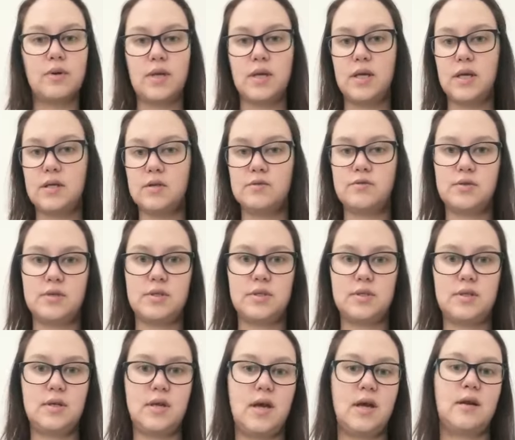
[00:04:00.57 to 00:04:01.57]
their
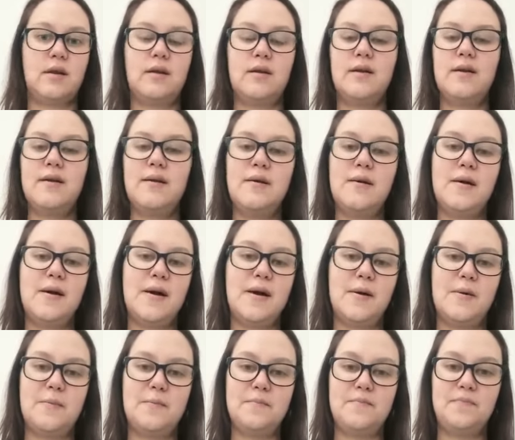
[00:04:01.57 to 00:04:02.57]
interests and
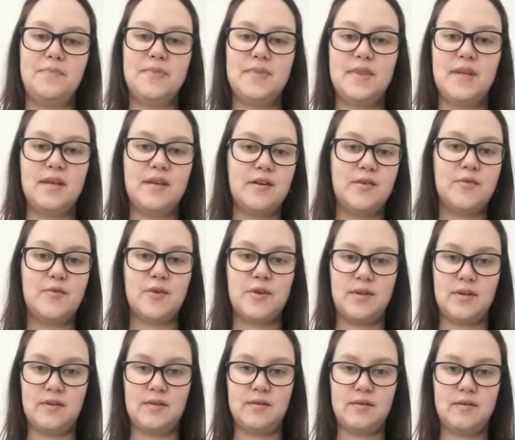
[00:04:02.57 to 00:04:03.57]
their
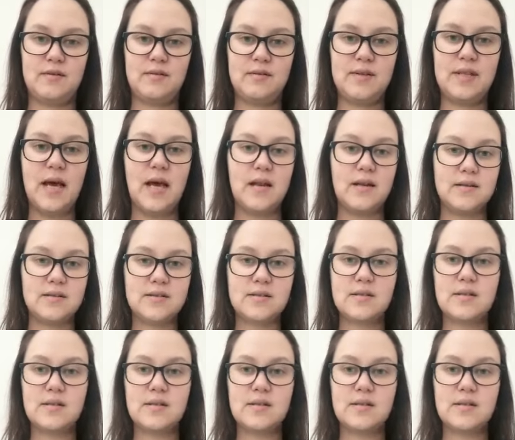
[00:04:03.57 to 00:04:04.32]
different talents.